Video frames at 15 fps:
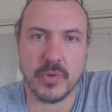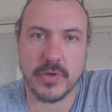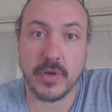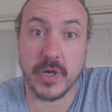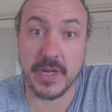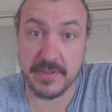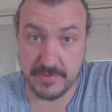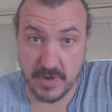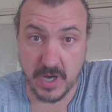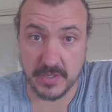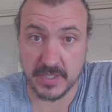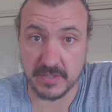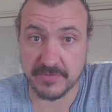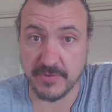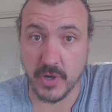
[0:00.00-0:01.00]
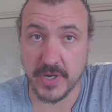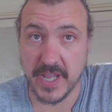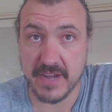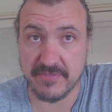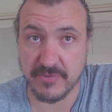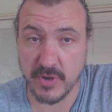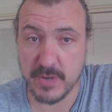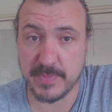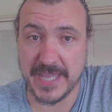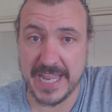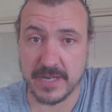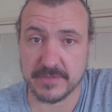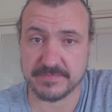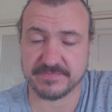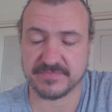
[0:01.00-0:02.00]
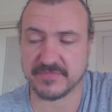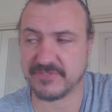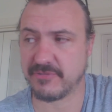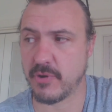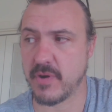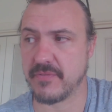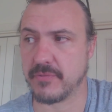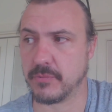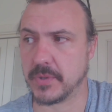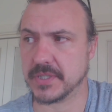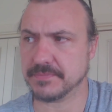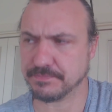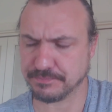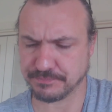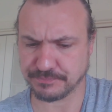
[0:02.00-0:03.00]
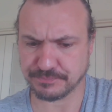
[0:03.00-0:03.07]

I'd throw a little Friday freebie out for everyone.